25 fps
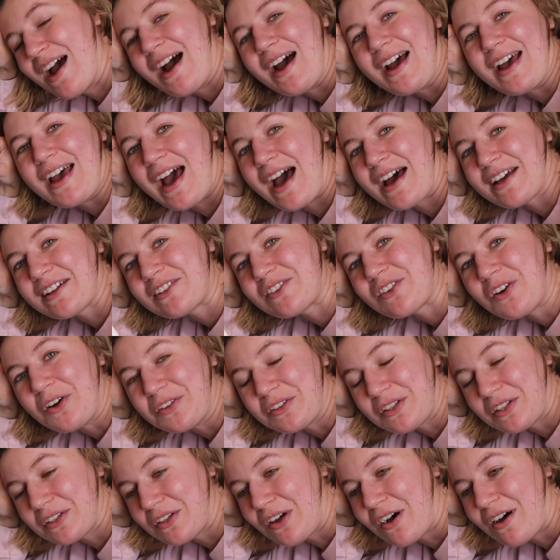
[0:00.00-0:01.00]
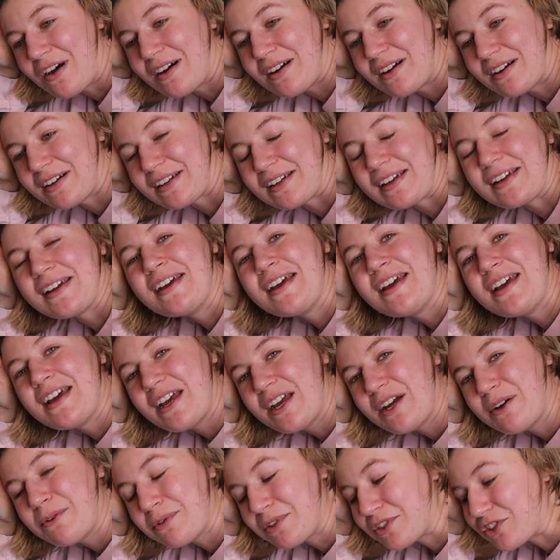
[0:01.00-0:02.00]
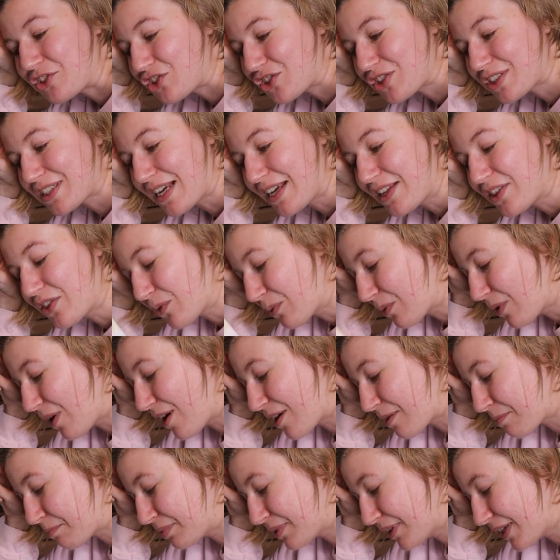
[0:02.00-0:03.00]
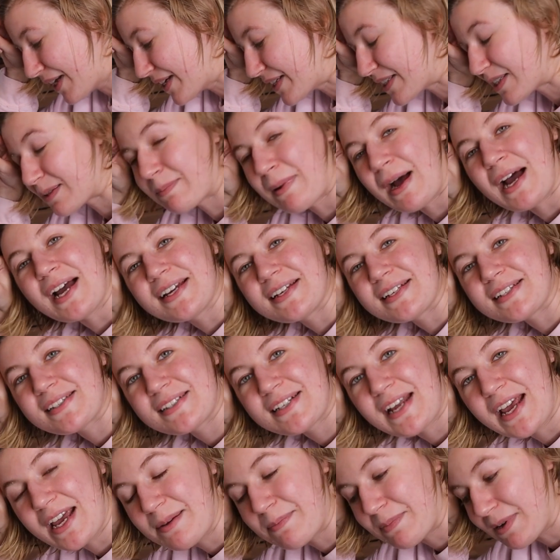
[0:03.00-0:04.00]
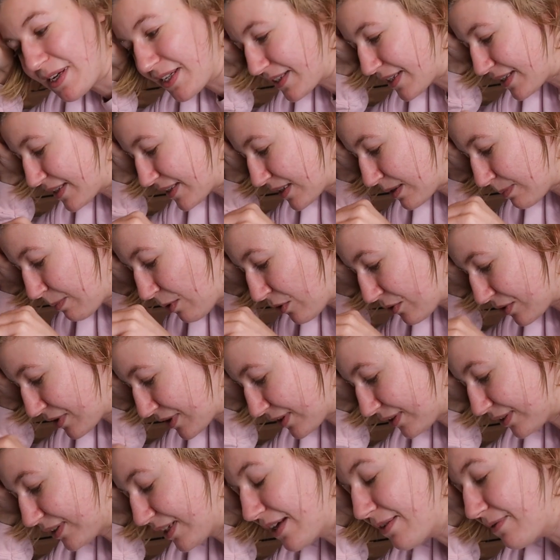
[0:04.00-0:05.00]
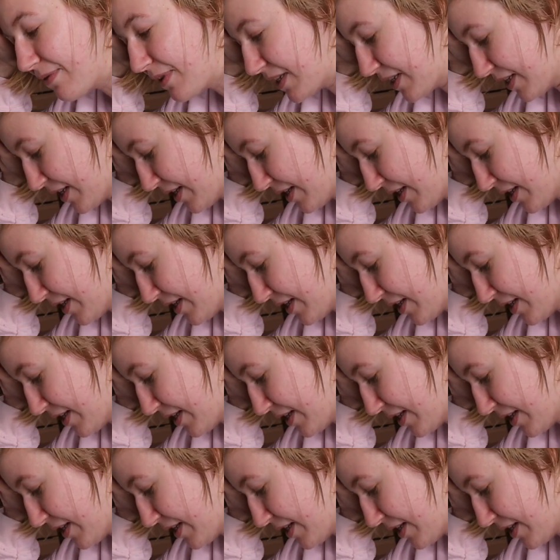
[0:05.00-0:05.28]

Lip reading: I had it all along. It was just in the wrong place. Bias tape isn't supposed to live in